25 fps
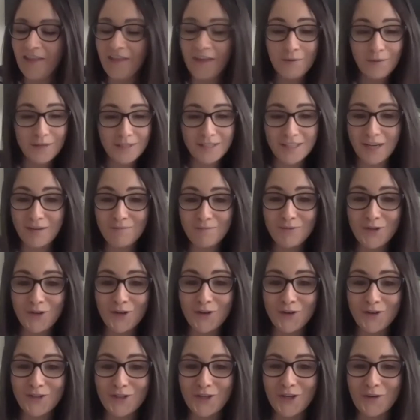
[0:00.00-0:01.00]
there were some
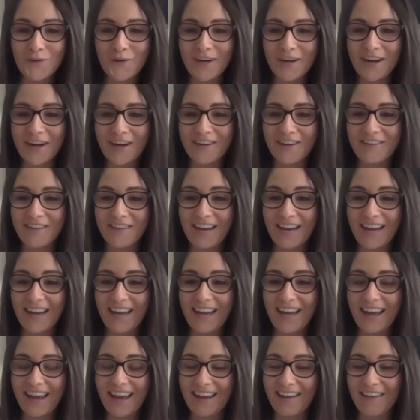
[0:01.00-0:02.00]
docs who were kind of
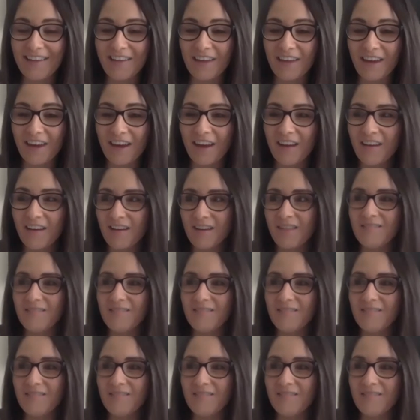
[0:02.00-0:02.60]
clicking the,